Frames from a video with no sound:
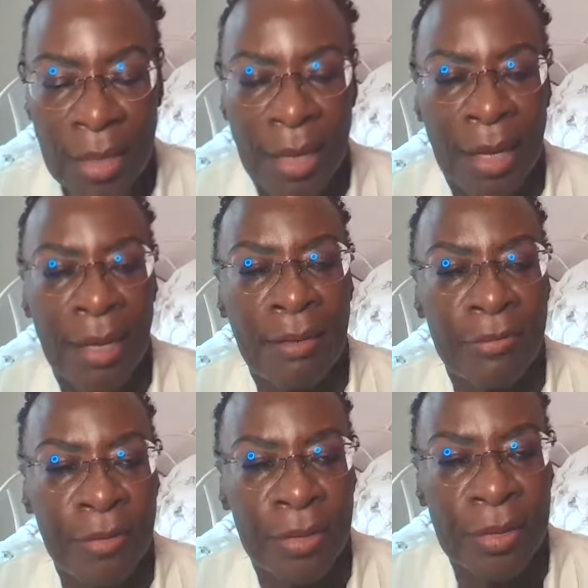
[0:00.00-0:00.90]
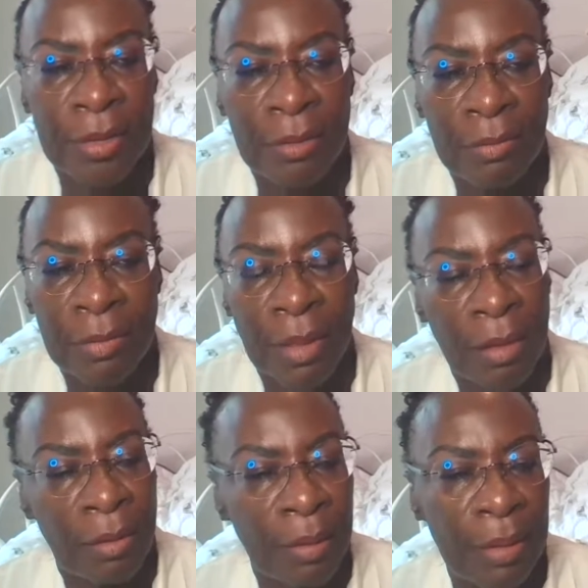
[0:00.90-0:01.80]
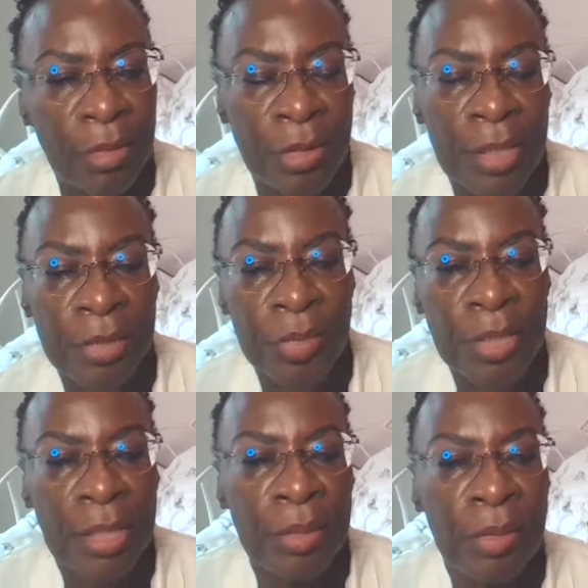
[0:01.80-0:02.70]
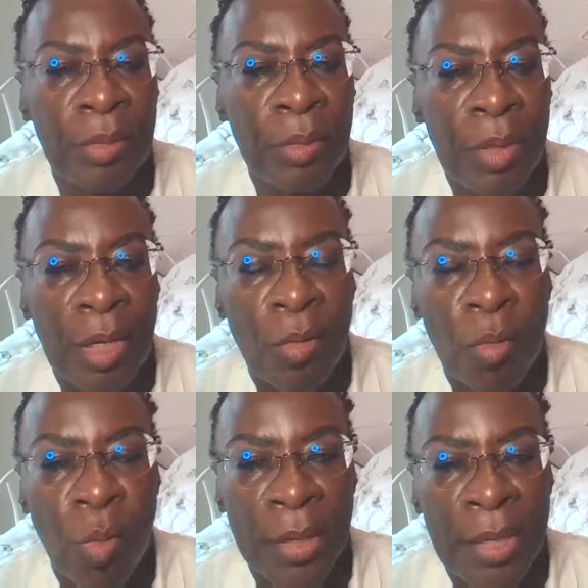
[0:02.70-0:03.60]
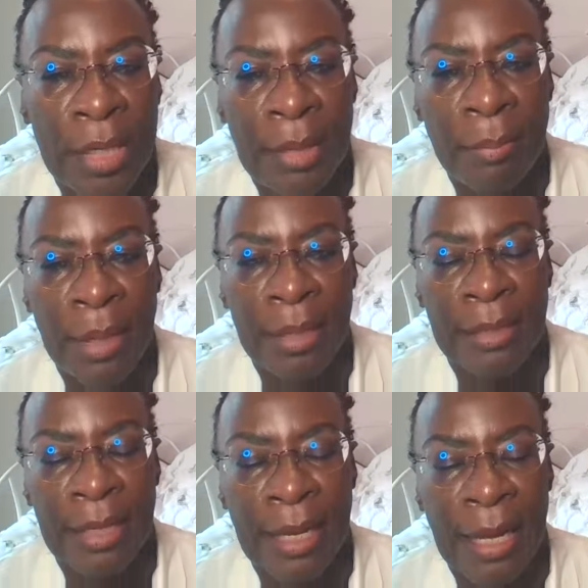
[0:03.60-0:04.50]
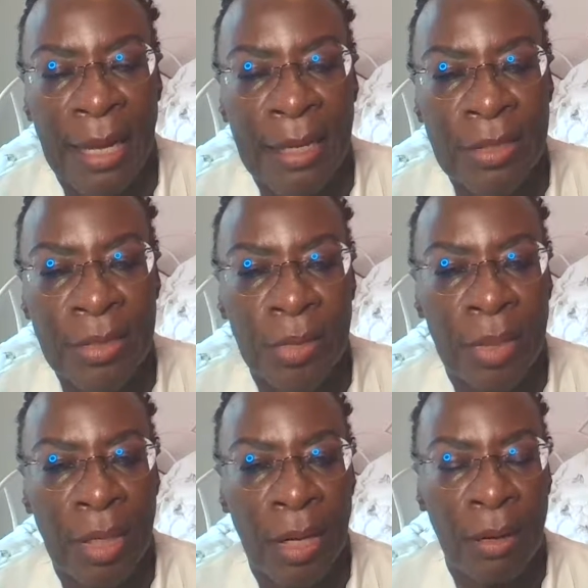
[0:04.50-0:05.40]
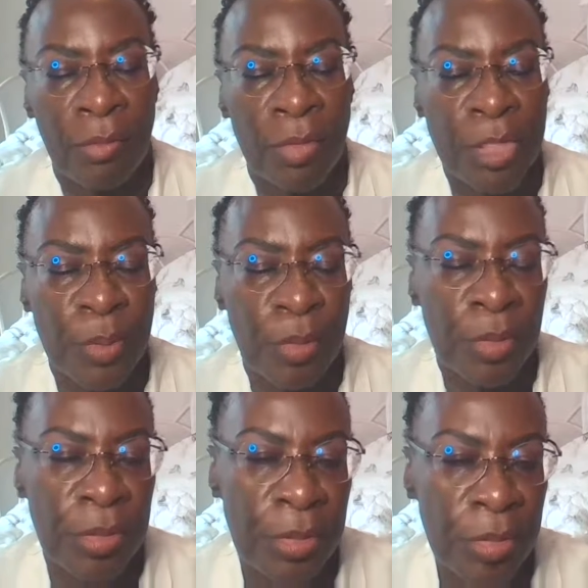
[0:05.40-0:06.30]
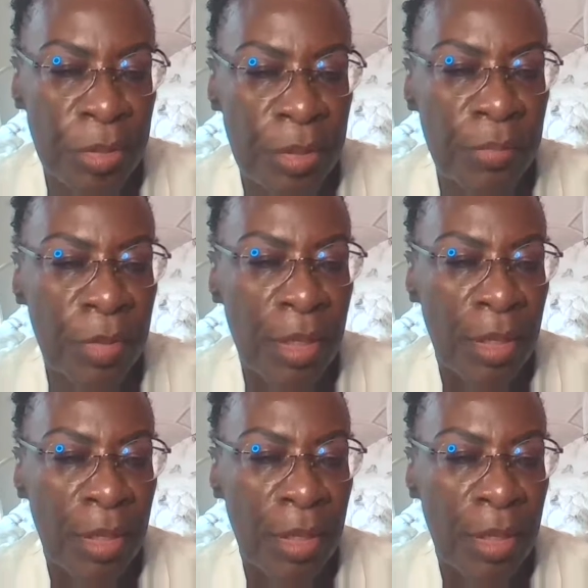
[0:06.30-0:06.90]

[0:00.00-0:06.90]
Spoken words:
And of course, we don't need to tell you what an impact that has on our respiratory system.